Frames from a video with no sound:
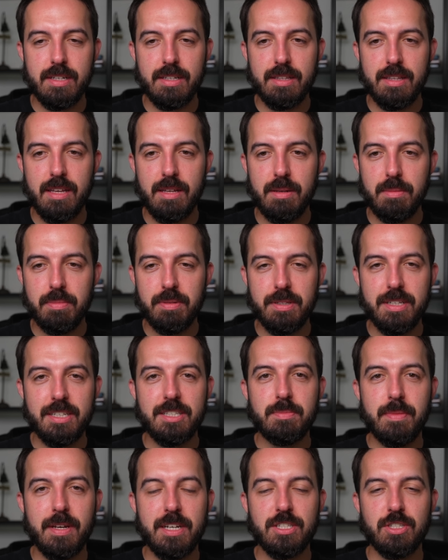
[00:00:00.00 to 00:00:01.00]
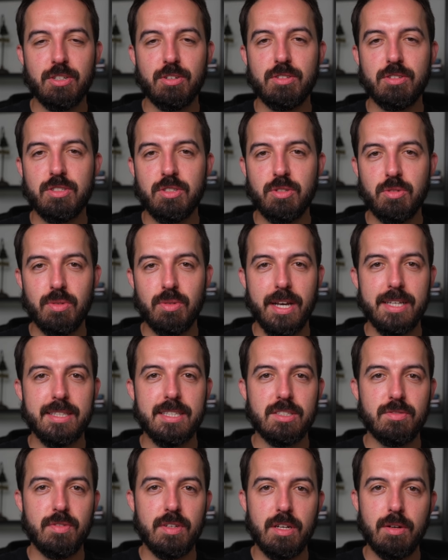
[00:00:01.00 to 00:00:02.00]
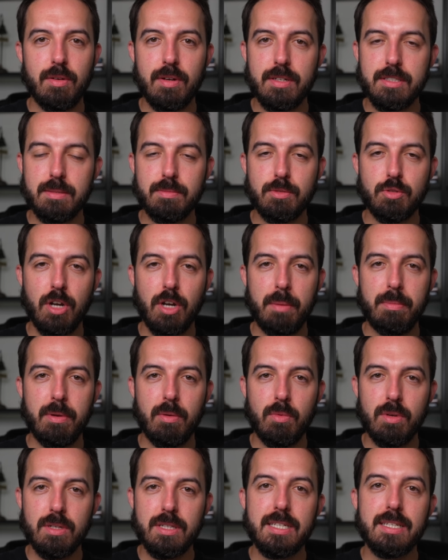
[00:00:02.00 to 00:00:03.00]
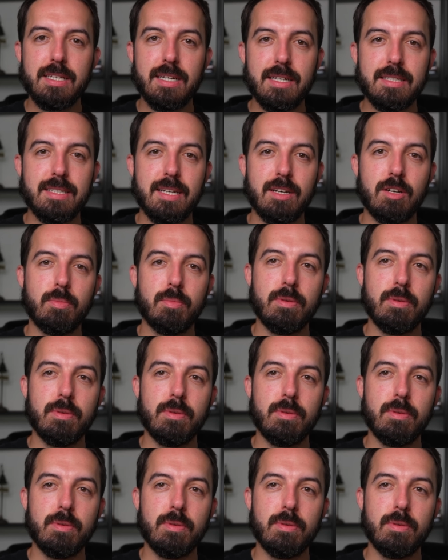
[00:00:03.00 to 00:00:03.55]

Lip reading: then please make sure to like this video and subscribe. It really does help.